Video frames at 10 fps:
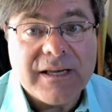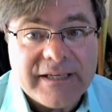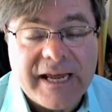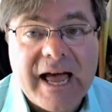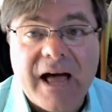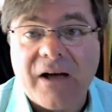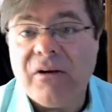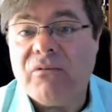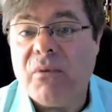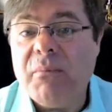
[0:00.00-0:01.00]
Yeah,
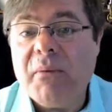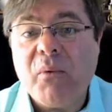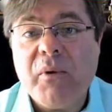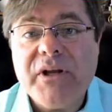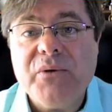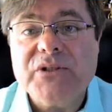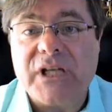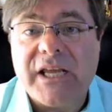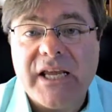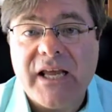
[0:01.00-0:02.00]
remember when you was
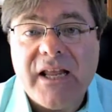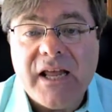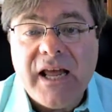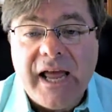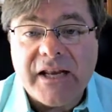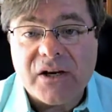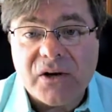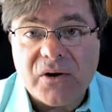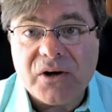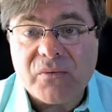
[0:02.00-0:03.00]
a kid and you
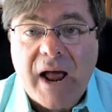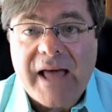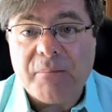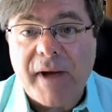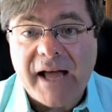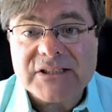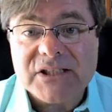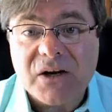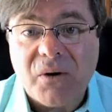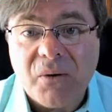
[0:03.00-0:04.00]
learned to ride a
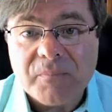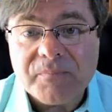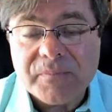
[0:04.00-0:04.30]
bicycle?